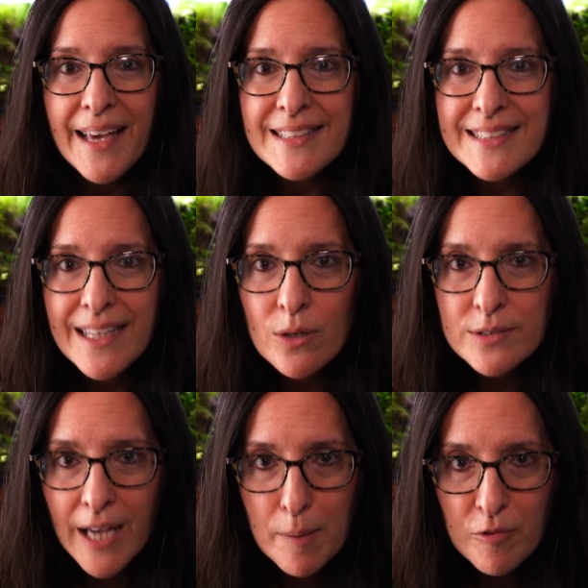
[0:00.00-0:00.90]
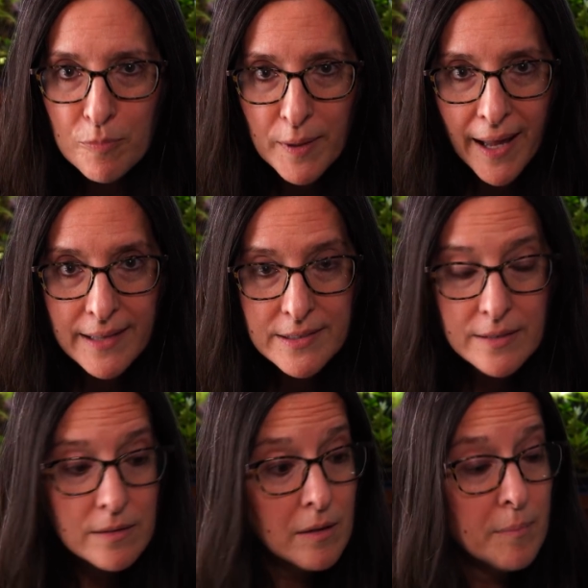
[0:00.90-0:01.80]
a single type of plant,
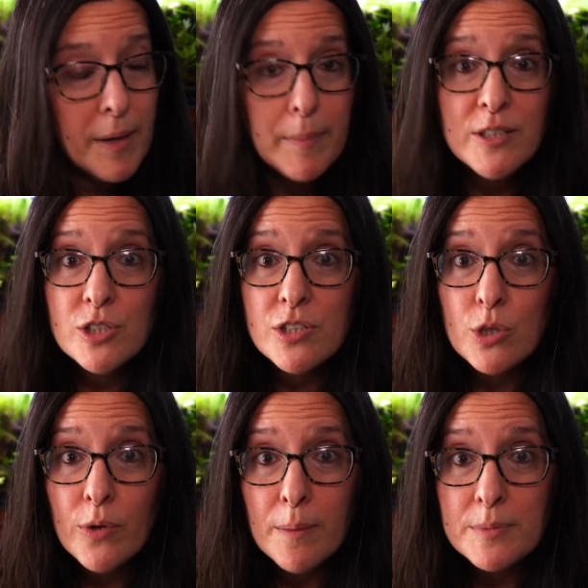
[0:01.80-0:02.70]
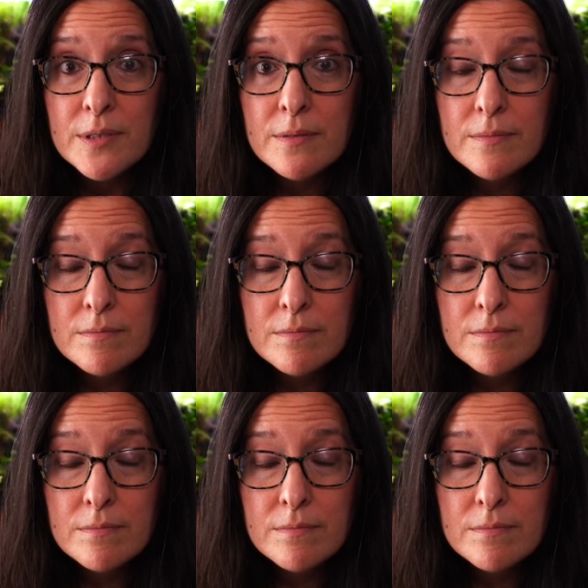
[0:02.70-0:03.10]
maybe just the crypts.